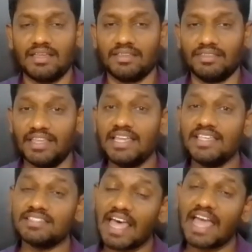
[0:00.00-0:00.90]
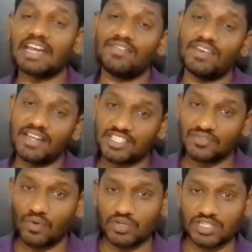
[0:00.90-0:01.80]
These activities
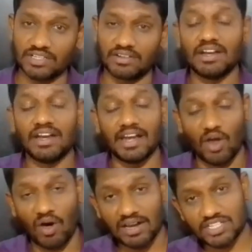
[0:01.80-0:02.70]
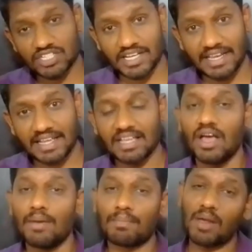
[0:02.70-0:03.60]
foster knowledge
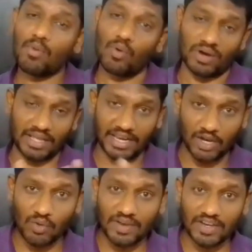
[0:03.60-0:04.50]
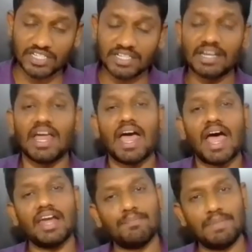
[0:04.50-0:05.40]
sharing, promote innovation,
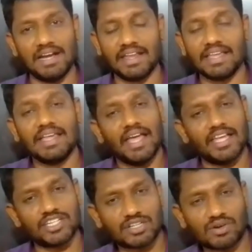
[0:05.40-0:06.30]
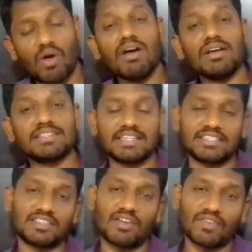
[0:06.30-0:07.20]
and build a strong
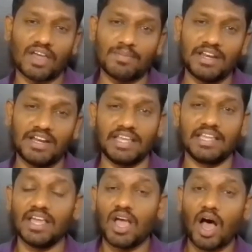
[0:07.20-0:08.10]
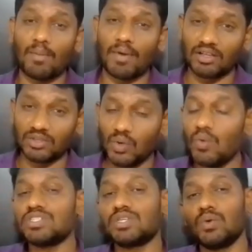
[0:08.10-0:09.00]
sense of community among
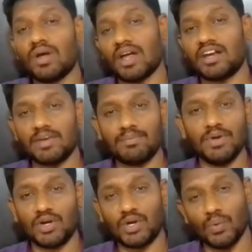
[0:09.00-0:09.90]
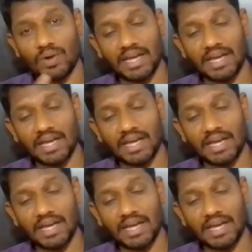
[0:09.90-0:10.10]
those who contribute to